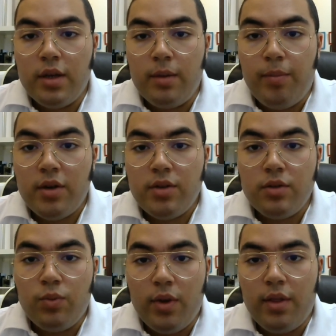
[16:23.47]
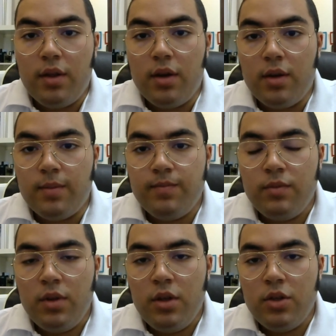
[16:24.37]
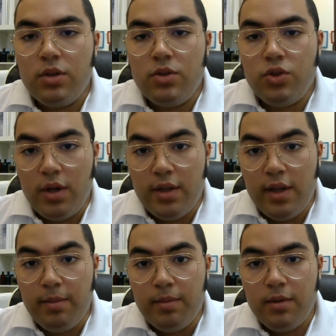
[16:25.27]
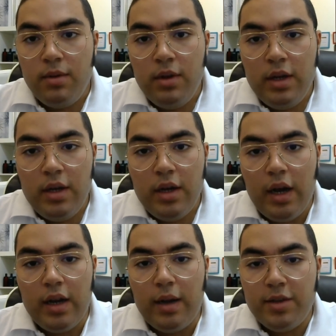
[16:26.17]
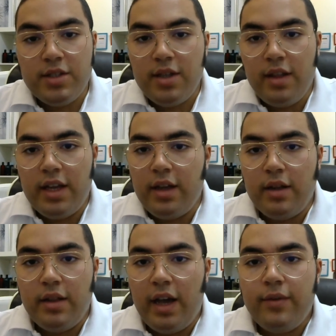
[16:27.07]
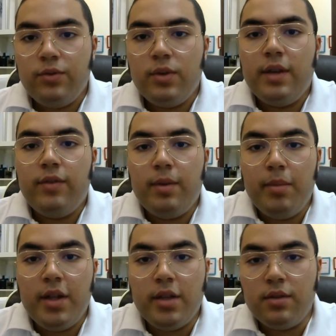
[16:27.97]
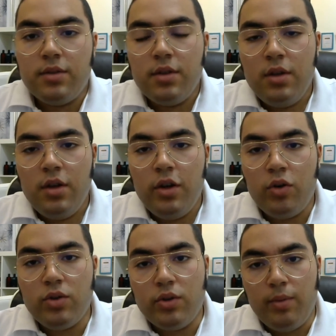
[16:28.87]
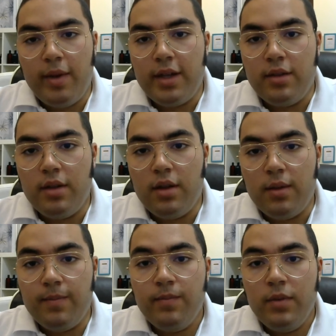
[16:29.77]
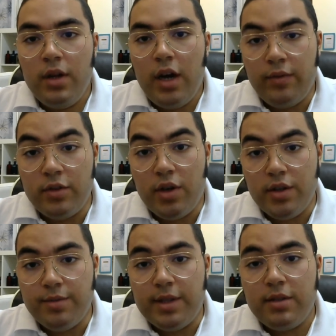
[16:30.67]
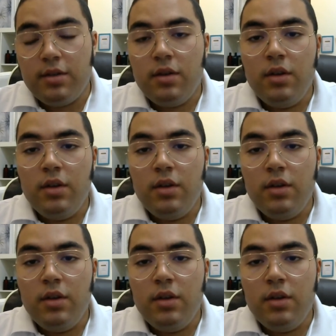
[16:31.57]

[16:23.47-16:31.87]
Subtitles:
partnered with Johnny Depp, and I must say they have to give him millions in order to make the advertisement.